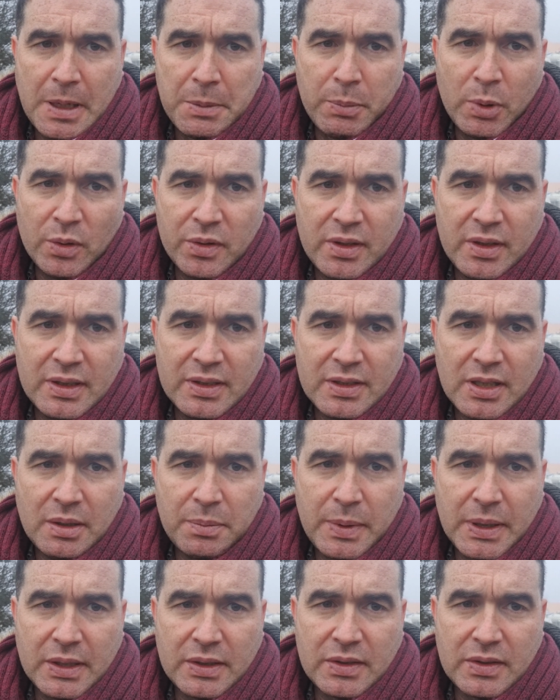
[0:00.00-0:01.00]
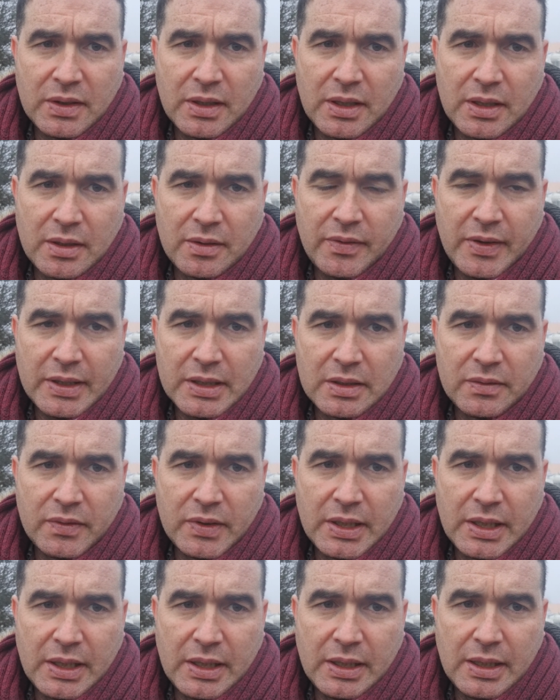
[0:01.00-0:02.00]
Both of these topics are
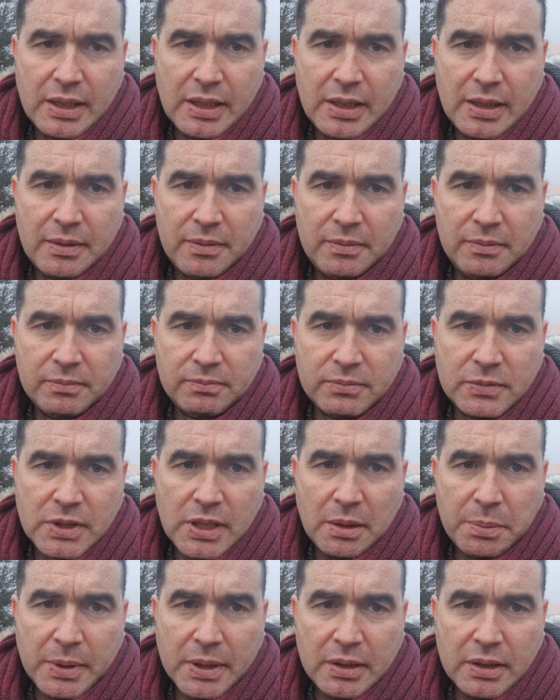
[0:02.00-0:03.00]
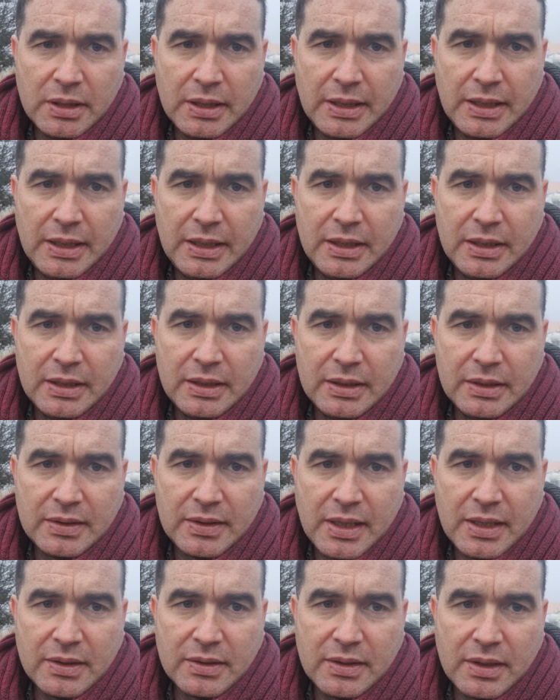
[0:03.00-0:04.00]
effectively topical in the
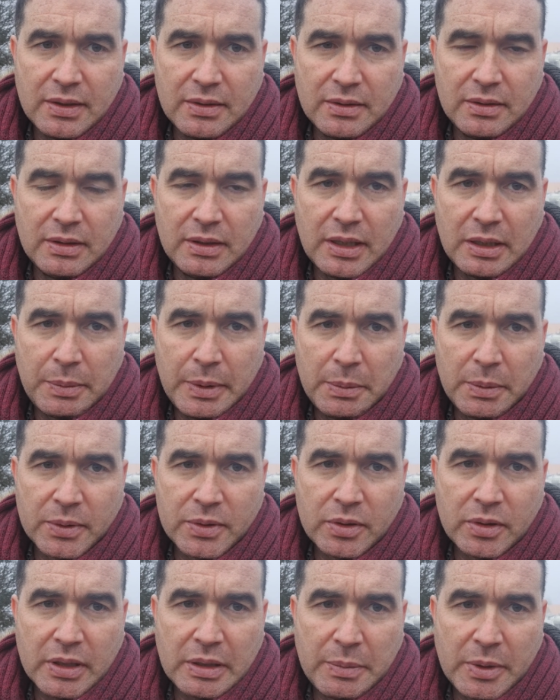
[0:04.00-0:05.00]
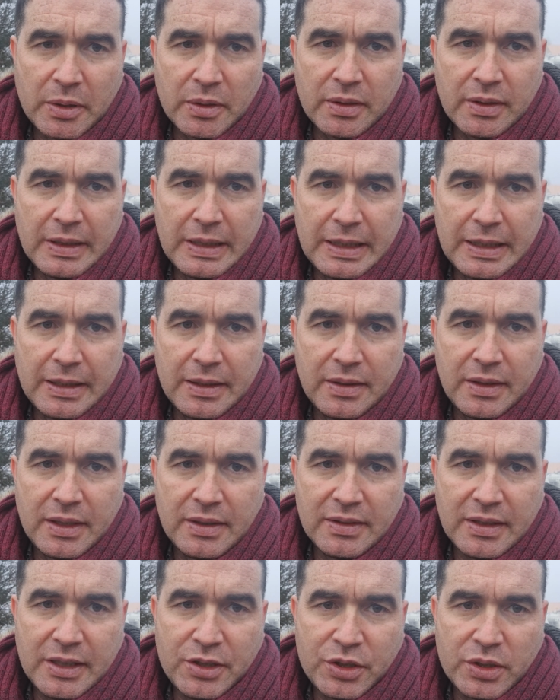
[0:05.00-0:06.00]
sense that a lot of people are talking about
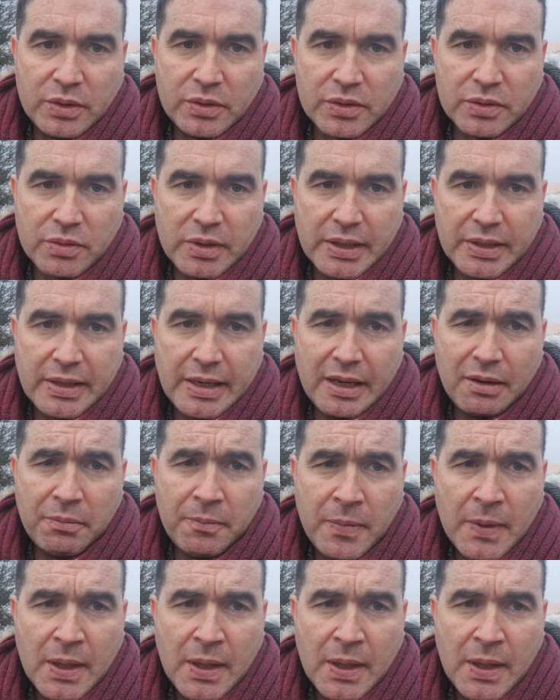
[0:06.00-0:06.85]
these issues right now.